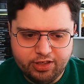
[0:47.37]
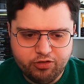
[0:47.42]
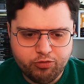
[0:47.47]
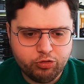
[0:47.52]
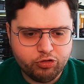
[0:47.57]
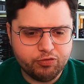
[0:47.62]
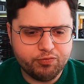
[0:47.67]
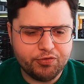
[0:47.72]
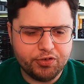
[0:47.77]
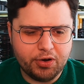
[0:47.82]
and
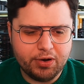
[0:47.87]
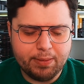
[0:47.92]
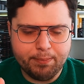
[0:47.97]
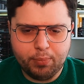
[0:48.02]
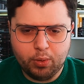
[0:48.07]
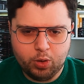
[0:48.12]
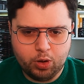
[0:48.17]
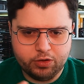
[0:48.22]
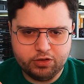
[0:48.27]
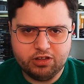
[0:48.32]
this was
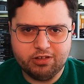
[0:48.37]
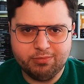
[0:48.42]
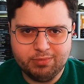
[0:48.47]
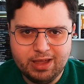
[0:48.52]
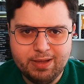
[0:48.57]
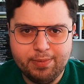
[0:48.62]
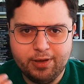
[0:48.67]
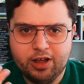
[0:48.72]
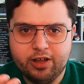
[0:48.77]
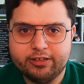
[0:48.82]
very important
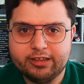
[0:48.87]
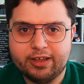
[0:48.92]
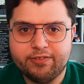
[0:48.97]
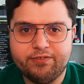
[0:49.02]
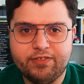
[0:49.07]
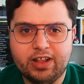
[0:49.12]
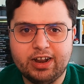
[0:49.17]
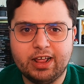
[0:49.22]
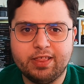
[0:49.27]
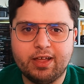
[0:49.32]
to me
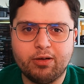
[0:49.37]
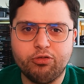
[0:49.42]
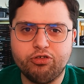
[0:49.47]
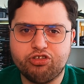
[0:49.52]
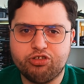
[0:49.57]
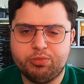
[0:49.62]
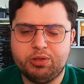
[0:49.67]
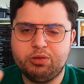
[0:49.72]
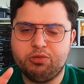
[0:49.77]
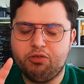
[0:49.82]
because I felt like
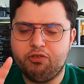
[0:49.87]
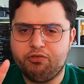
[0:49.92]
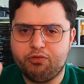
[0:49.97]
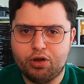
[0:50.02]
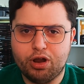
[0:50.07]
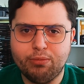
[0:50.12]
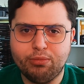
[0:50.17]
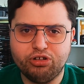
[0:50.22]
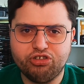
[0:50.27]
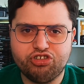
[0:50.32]
that was something that
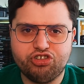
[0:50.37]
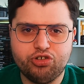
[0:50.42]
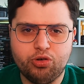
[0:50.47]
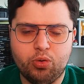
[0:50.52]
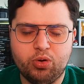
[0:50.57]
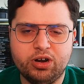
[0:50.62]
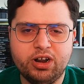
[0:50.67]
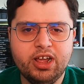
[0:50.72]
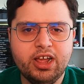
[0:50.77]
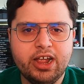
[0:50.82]
was very much
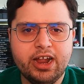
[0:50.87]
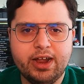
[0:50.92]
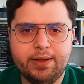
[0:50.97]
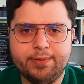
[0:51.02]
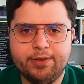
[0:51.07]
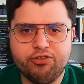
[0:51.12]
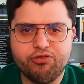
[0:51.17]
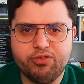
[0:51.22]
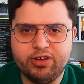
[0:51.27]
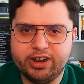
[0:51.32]
shown
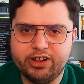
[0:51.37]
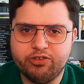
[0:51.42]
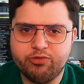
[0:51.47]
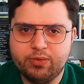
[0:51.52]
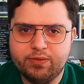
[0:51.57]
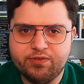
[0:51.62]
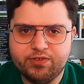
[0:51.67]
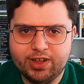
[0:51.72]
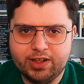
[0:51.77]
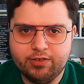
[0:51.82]
in the
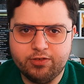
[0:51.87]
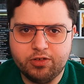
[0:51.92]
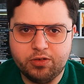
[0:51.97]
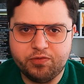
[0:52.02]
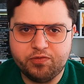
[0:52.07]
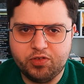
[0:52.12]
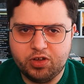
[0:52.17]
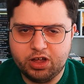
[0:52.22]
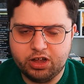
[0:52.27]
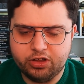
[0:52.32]
trailers we've seen
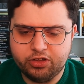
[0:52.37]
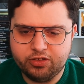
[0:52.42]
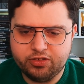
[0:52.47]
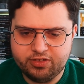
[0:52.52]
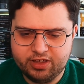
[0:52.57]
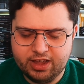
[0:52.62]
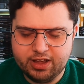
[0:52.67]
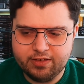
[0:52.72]
so far.